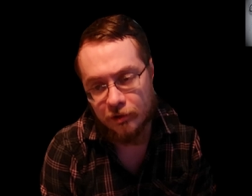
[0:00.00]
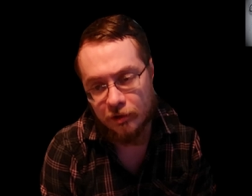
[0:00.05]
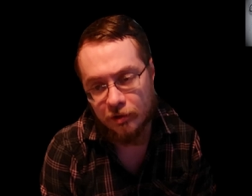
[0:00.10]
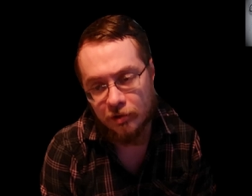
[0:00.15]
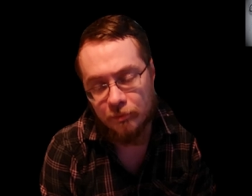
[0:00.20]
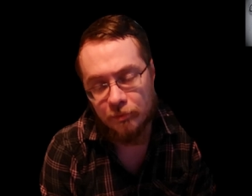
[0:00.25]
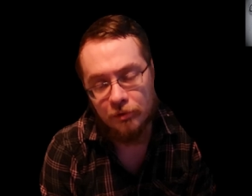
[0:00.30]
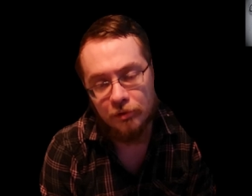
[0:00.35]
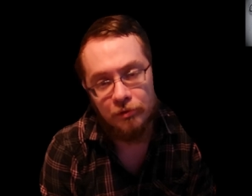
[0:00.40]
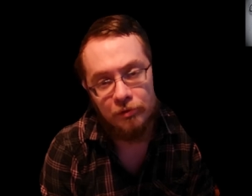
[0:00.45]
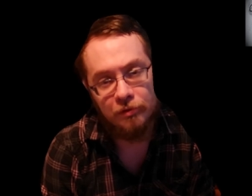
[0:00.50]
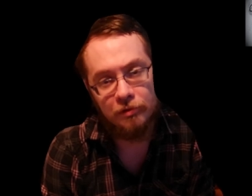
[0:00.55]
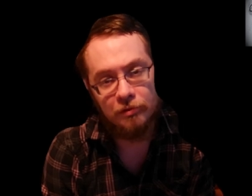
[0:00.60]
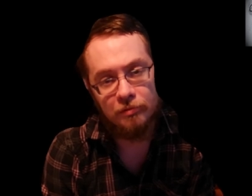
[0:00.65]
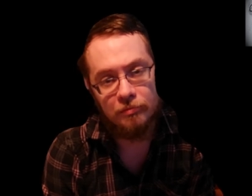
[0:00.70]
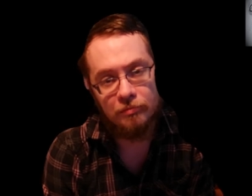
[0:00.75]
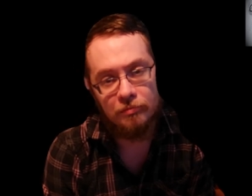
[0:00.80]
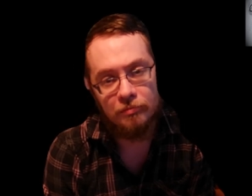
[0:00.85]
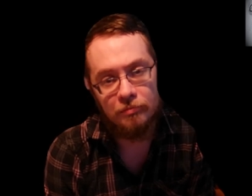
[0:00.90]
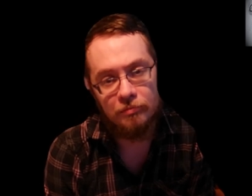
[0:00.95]
uploading.
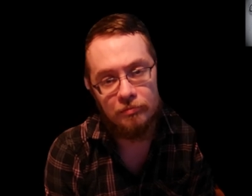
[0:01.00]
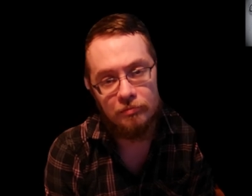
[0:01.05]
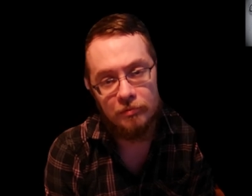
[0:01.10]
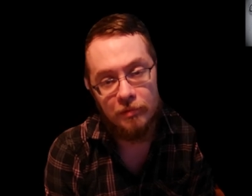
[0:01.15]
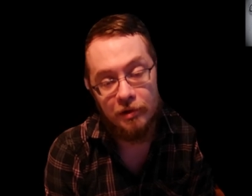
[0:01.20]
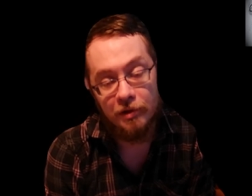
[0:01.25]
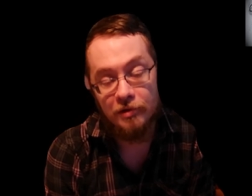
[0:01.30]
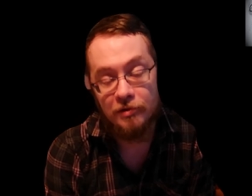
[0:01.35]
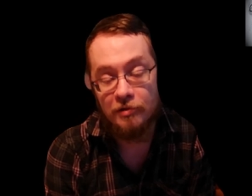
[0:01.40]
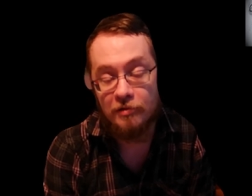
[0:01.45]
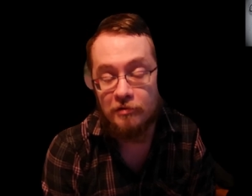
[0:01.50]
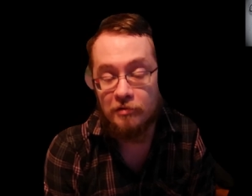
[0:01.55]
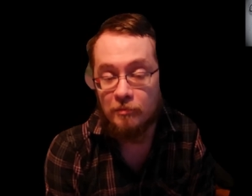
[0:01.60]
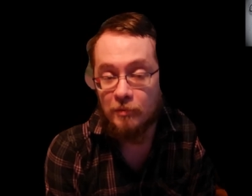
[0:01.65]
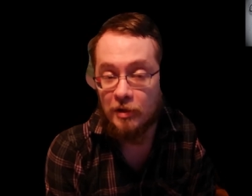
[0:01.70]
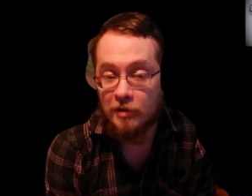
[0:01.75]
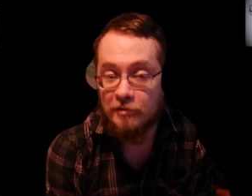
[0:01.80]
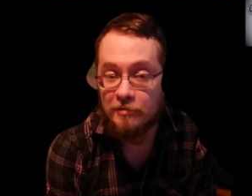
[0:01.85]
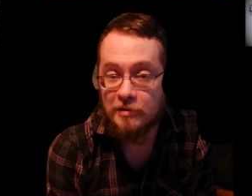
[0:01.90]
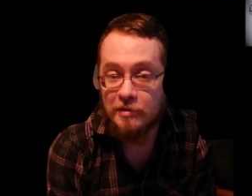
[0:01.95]
It doesn't
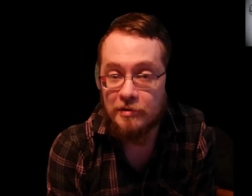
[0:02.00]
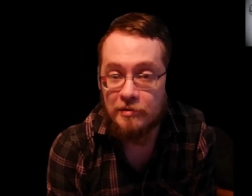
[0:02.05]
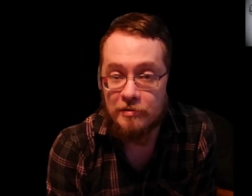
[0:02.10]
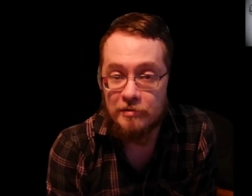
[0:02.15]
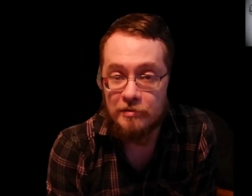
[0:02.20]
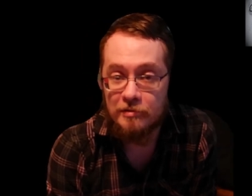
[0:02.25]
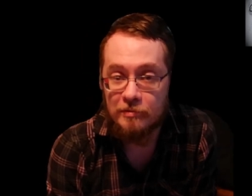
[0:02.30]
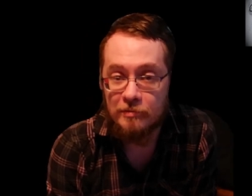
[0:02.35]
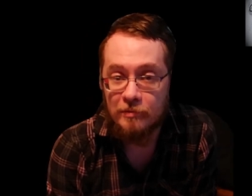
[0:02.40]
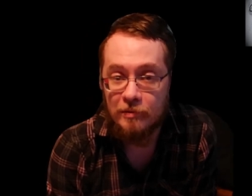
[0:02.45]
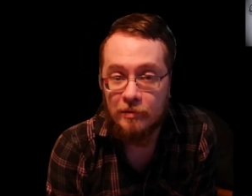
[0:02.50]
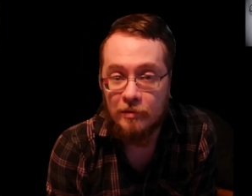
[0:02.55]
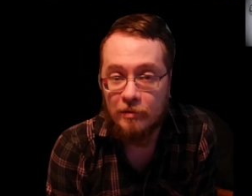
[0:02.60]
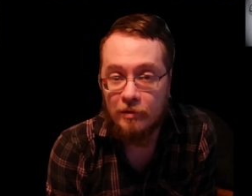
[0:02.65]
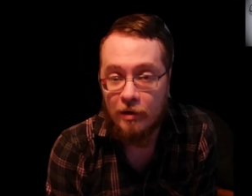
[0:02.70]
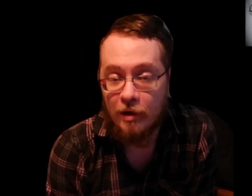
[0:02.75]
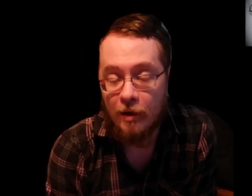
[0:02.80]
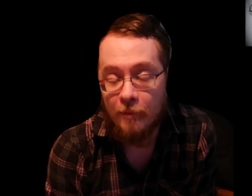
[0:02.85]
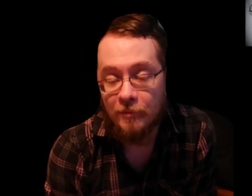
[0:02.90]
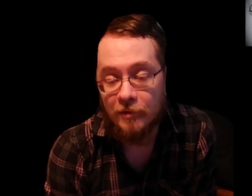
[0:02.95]
make sense.
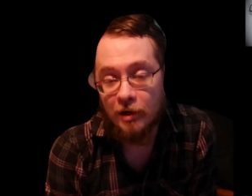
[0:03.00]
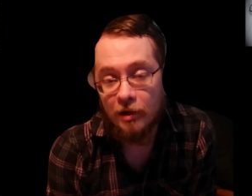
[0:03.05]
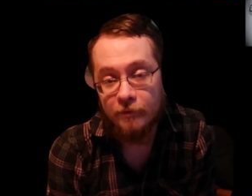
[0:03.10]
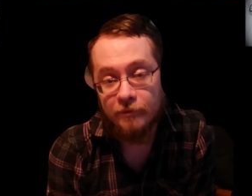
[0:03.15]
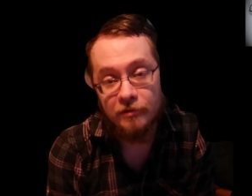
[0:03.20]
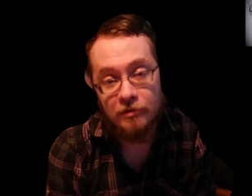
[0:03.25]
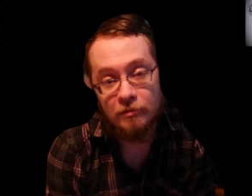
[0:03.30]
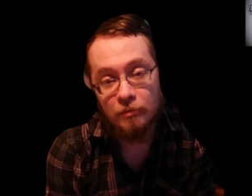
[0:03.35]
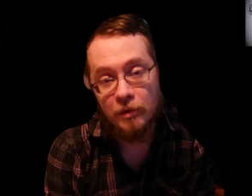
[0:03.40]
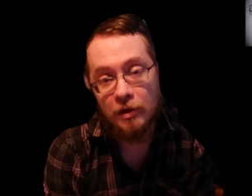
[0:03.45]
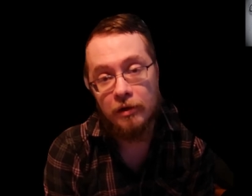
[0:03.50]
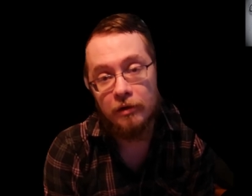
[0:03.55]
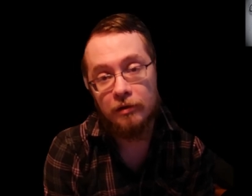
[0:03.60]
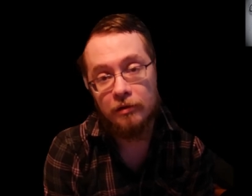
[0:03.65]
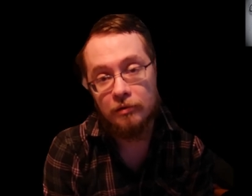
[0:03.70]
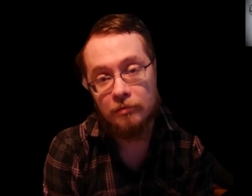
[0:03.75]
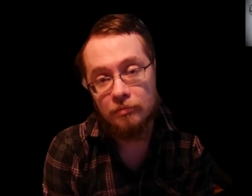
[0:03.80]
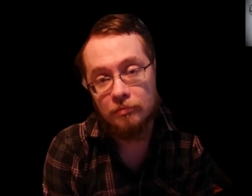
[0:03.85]
I'm not even swearing.